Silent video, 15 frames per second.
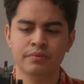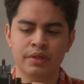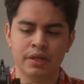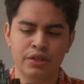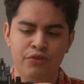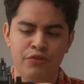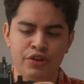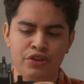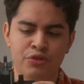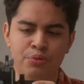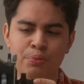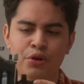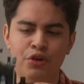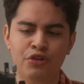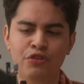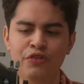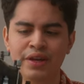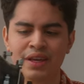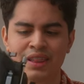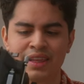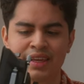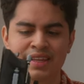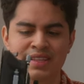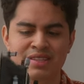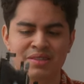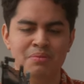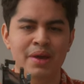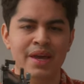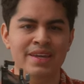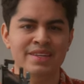It fits perfectly, it's
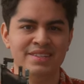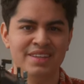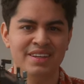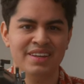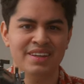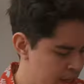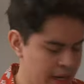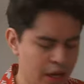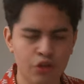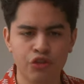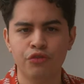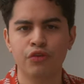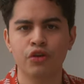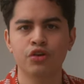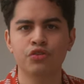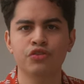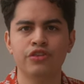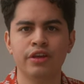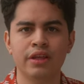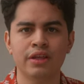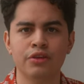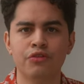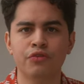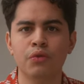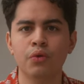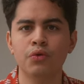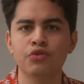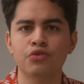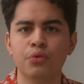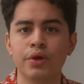amazing. And I also forgot to say that the
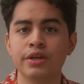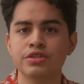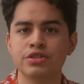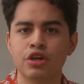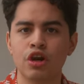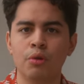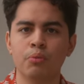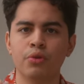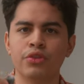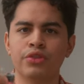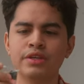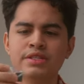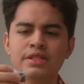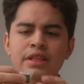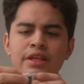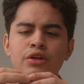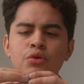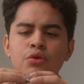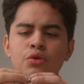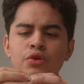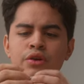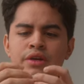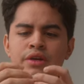focus rings come with this little